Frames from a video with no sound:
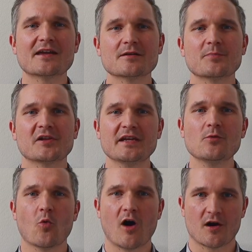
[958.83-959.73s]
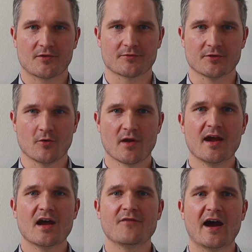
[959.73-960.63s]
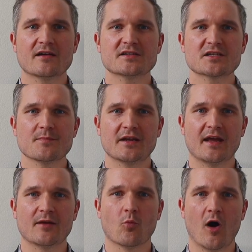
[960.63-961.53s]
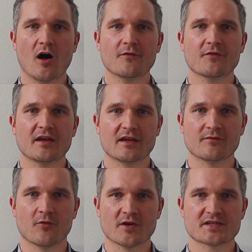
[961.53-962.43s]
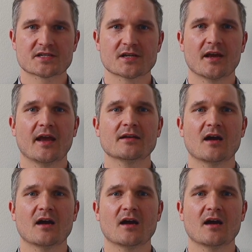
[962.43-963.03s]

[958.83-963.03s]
a complete walkthrough of how to submit a WAWF invoice and